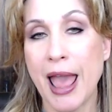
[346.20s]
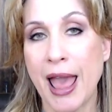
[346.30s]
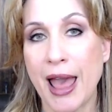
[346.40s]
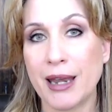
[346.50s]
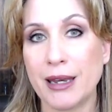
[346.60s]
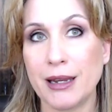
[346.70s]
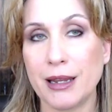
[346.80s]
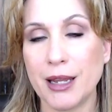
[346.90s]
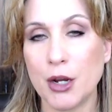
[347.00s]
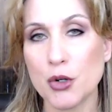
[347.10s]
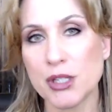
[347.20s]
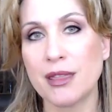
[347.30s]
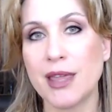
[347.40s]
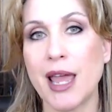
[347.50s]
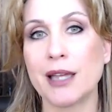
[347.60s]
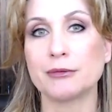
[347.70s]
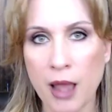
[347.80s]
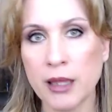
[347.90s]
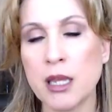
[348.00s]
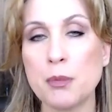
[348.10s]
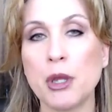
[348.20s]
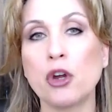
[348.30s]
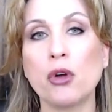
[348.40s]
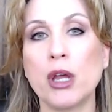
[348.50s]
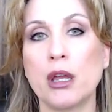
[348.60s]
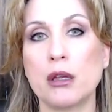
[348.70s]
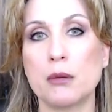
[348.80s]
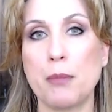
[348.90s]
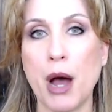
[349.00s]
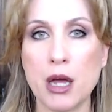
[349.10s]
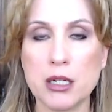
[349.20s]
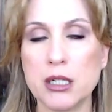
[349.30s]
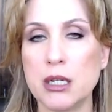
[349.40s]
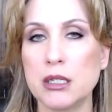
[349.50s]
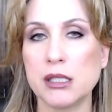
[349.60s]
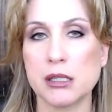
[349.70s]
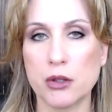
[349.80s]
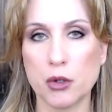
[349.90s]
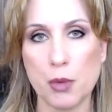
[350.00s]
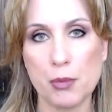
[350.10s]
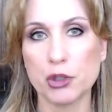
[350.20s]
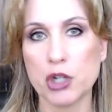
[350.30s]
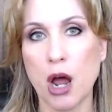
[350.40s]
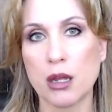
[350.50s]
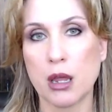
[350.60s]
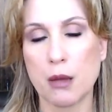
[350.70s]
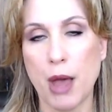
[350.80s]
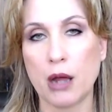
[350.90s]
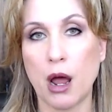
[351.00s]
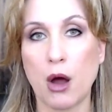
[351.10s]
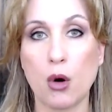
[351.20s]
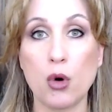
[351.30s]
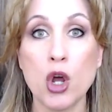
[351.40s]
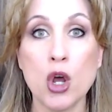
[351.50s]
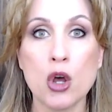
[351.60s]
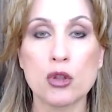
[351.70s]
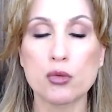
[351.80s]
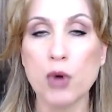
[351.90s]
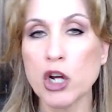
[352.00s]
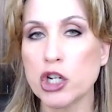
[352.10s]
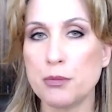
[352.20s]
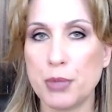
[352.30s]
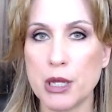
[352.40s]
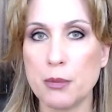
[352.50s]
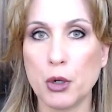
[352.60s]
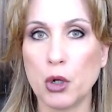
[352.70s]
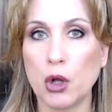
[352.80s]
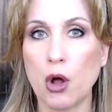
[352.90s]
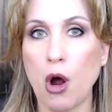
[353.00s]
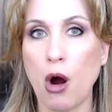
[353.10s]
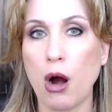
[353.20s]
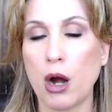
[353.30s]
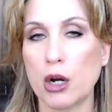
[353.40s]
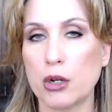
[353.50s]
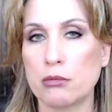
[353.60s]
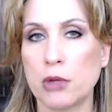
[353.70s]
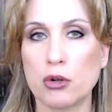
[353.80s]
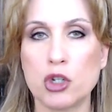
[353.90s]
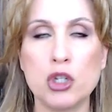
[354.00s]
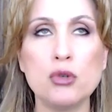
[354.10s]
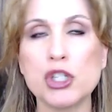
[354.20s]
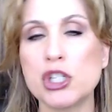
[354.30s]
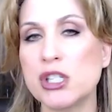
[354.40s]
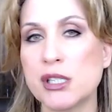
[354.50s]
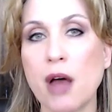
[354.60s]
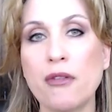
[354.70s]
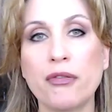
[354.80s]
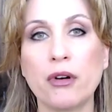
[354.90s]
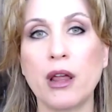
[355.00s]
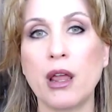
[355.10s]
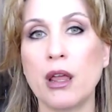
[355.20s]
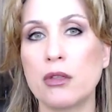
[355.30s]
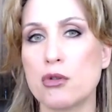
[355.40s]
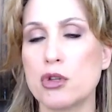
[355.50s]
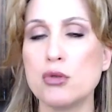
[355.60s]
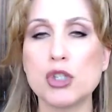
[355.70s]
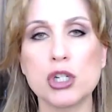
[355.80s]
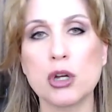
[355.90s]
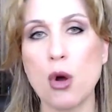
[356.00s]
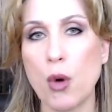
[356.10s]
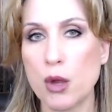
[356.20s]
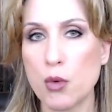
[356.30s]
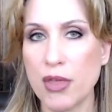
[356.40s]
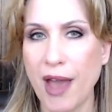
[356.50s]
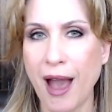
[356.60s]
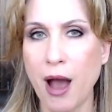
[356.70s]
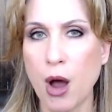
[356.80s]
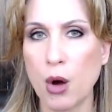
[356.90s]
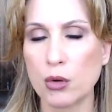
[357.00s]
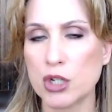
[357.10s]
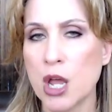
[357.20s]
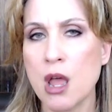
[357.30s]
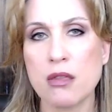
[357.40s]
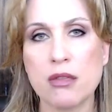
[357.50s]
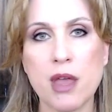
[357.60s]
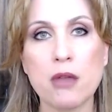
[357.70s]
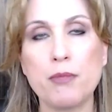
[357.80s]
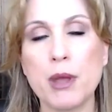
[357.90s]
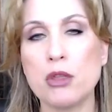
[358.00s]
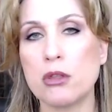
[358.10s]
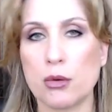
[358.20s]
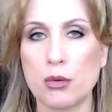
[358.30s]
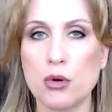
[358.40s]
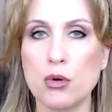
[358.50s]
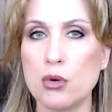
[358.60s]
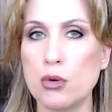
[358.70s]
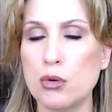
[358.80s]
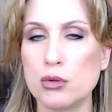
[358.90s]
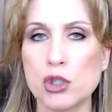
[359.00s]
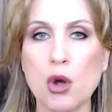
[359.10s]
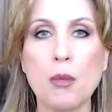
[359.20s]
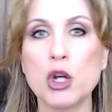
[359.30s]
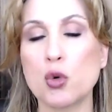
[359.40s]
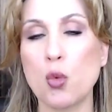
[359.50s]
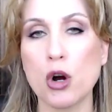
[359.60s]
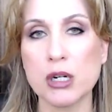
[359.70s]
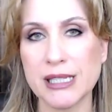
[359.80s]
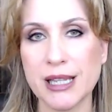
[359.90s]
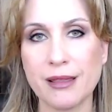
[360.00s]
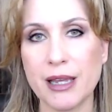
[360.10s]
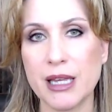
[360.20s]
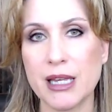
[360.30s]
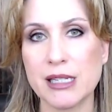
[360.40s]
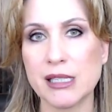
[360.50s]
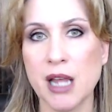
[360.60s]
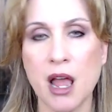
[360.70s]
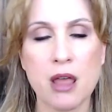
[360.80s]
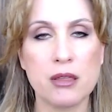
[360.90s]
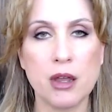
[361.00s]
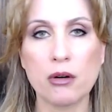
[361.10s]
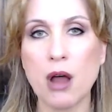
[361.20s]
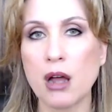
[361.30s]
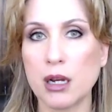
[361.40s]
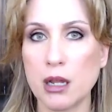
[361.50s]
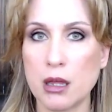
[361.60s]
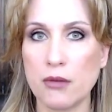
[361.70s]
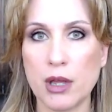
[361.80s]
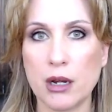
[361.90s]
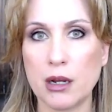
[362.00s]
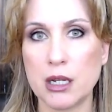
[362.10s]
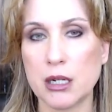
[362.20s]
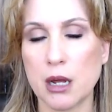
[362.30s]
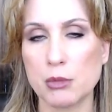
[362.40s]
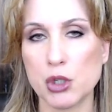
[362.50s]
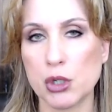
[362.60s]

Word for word: And here's the thing I keep hearing pundits and other people talking about how the Russian people are, they're used to suffering, they're used to going without, they've been through so much worse than this. They're not going to give in anytime